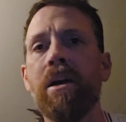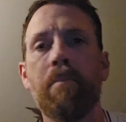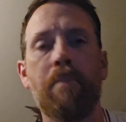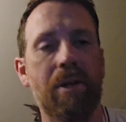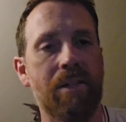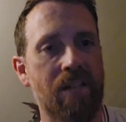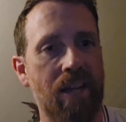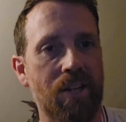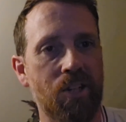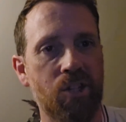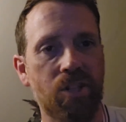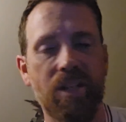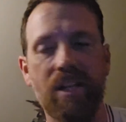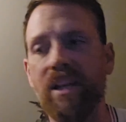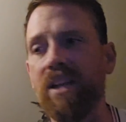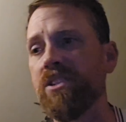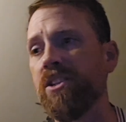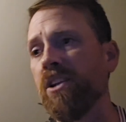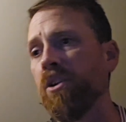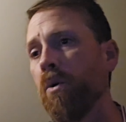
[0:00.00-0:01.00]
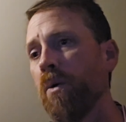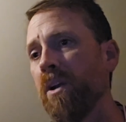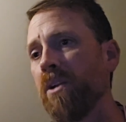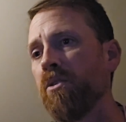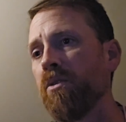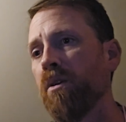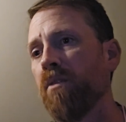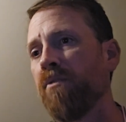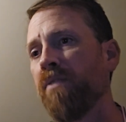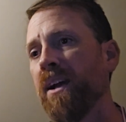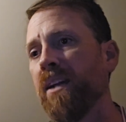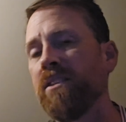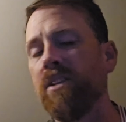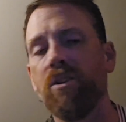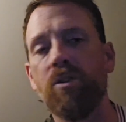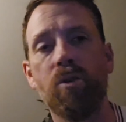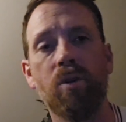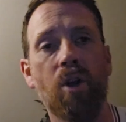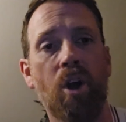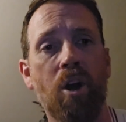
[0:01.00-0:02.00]
Potentially. Is it going to affect the
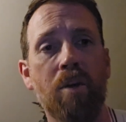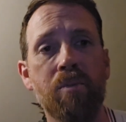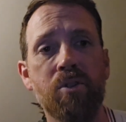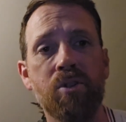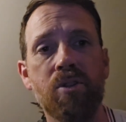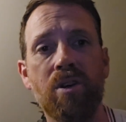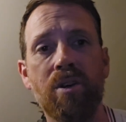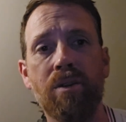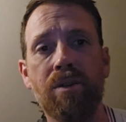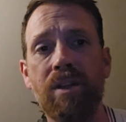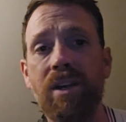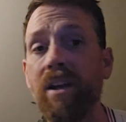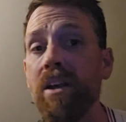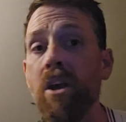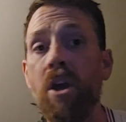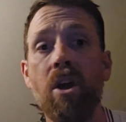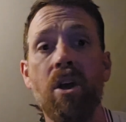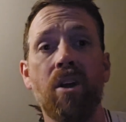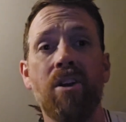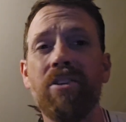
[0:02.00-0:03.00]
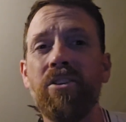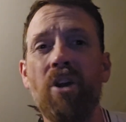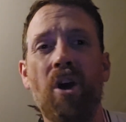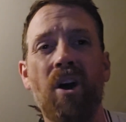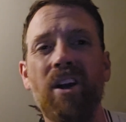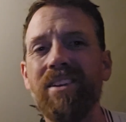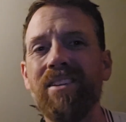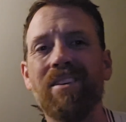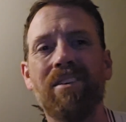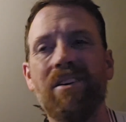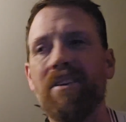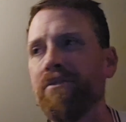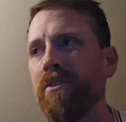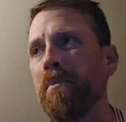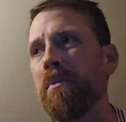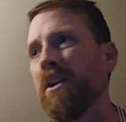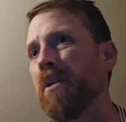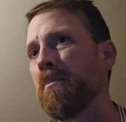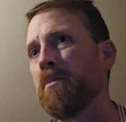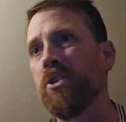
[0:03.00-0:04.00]
Luke Armstrong thing? Not
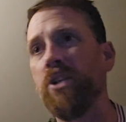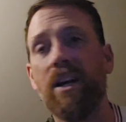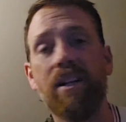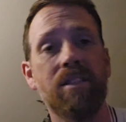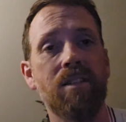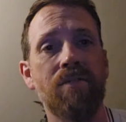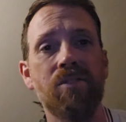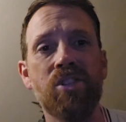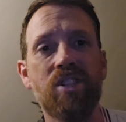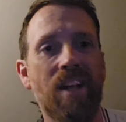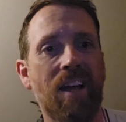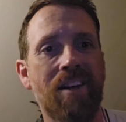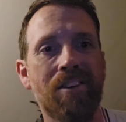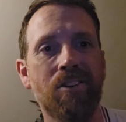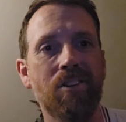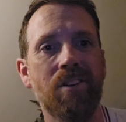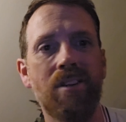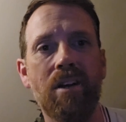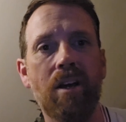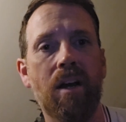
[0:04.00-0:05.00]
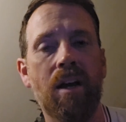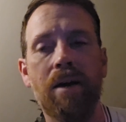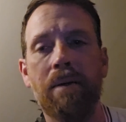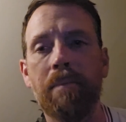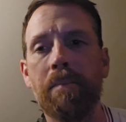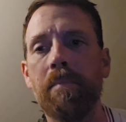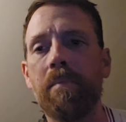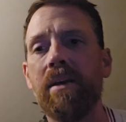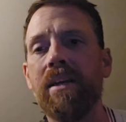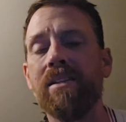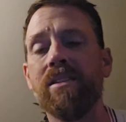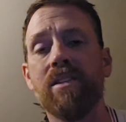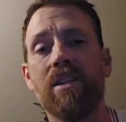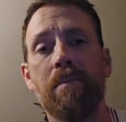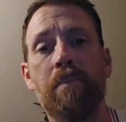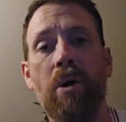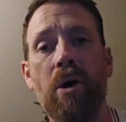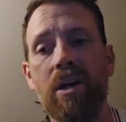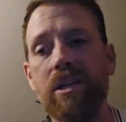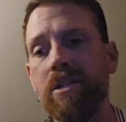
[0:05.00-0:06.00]
from an objective standard. Is it
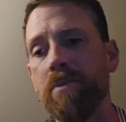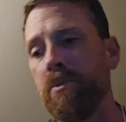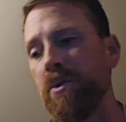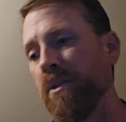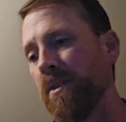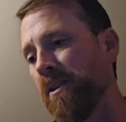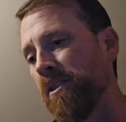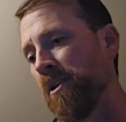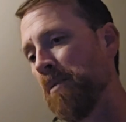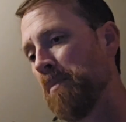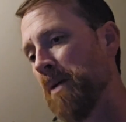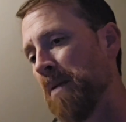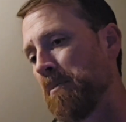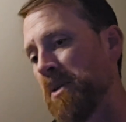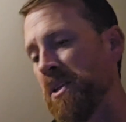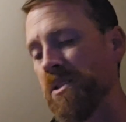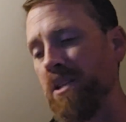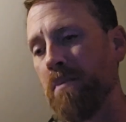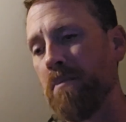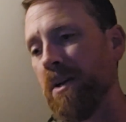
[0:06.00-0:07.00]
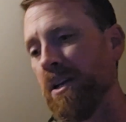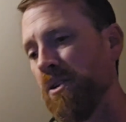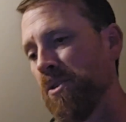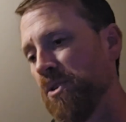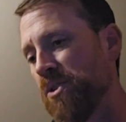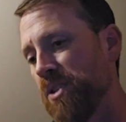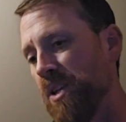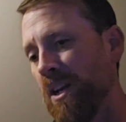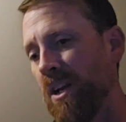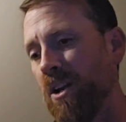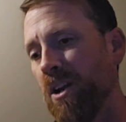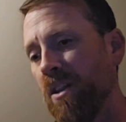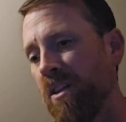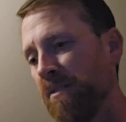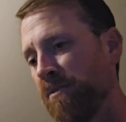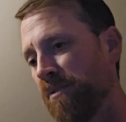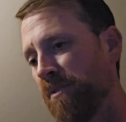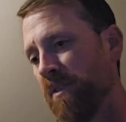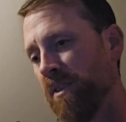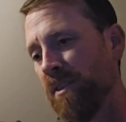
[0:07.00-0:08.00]
possible that there might be somebody who's sitting on
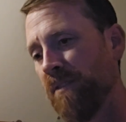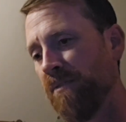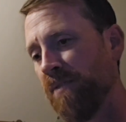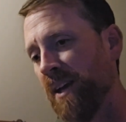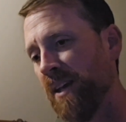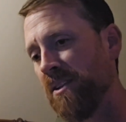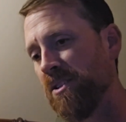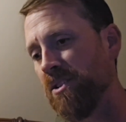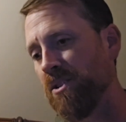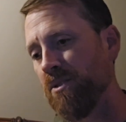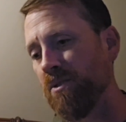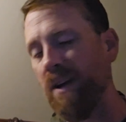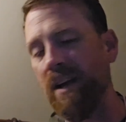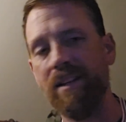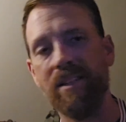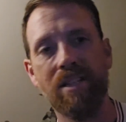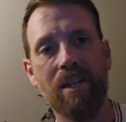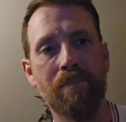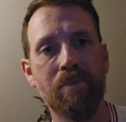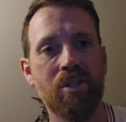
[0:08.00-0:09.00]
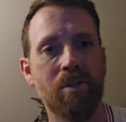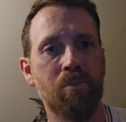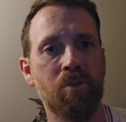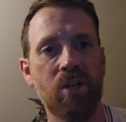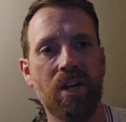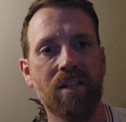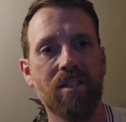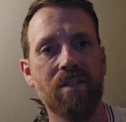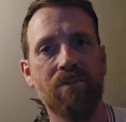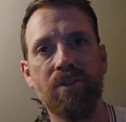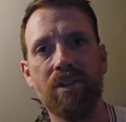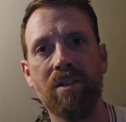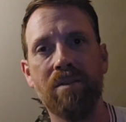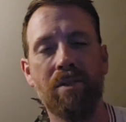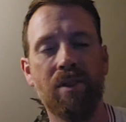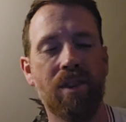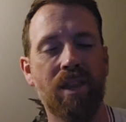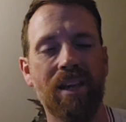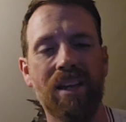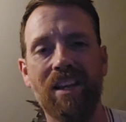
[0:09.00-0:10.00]
the fence who ends up subjectively
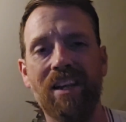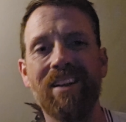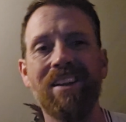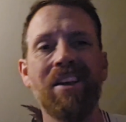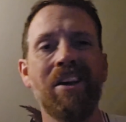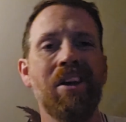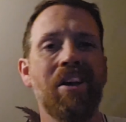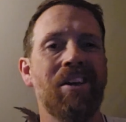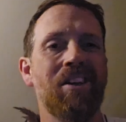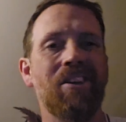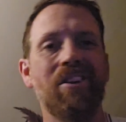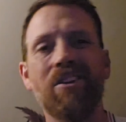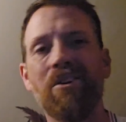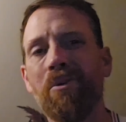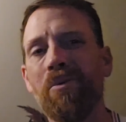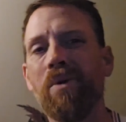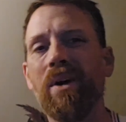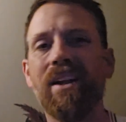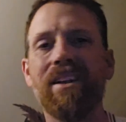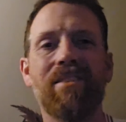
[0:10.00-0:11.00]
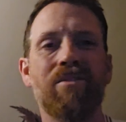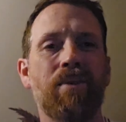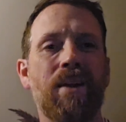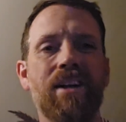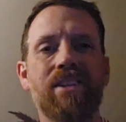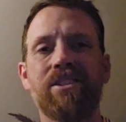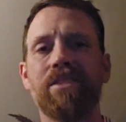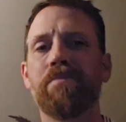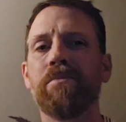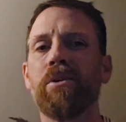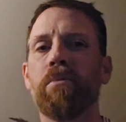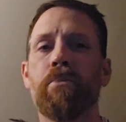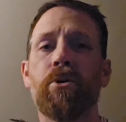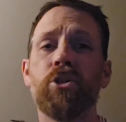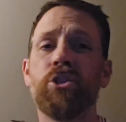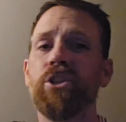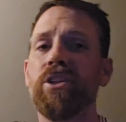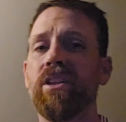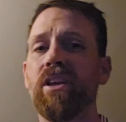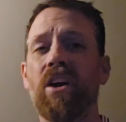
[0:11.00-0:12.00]
thinking, you know what, Wrexham, you're
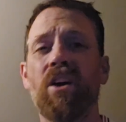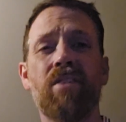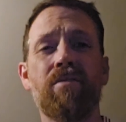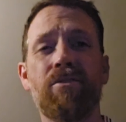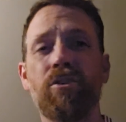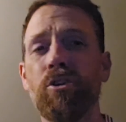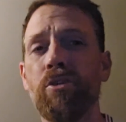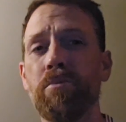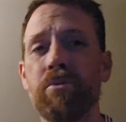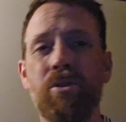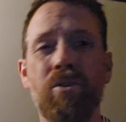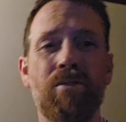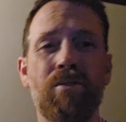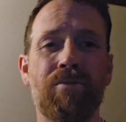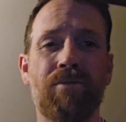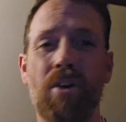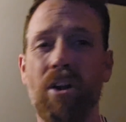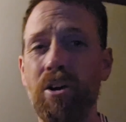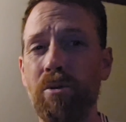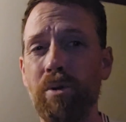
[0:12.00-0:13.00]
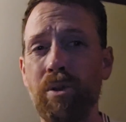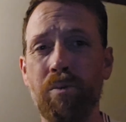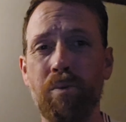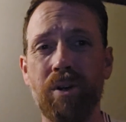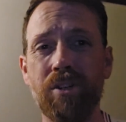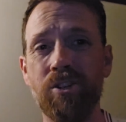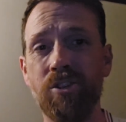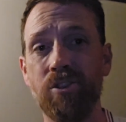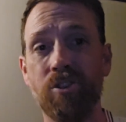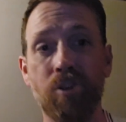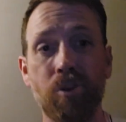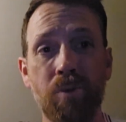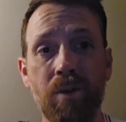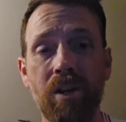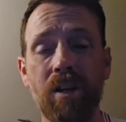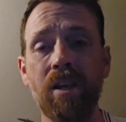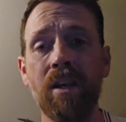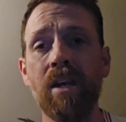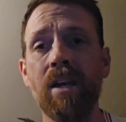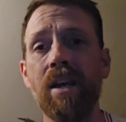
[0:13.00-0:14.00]
pushing the envelope too far with what you're
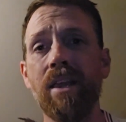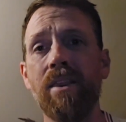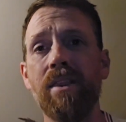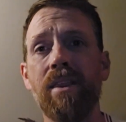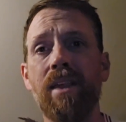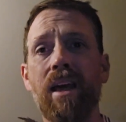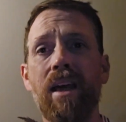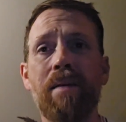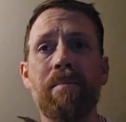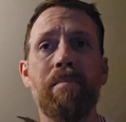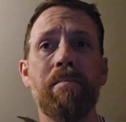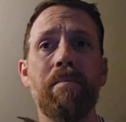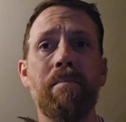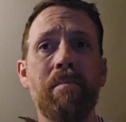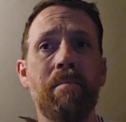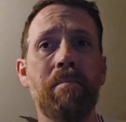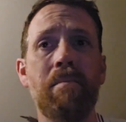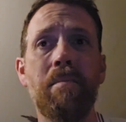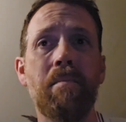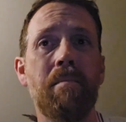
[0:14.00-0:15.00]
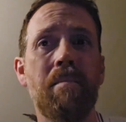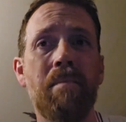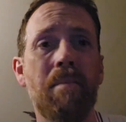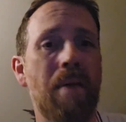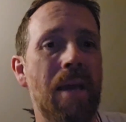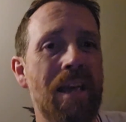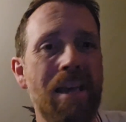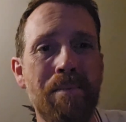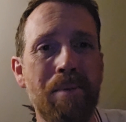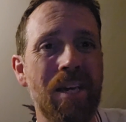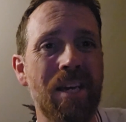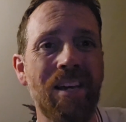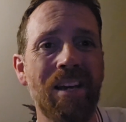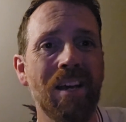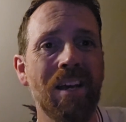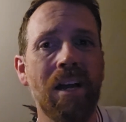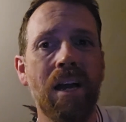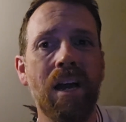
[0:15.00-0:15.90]
doing? Maybe.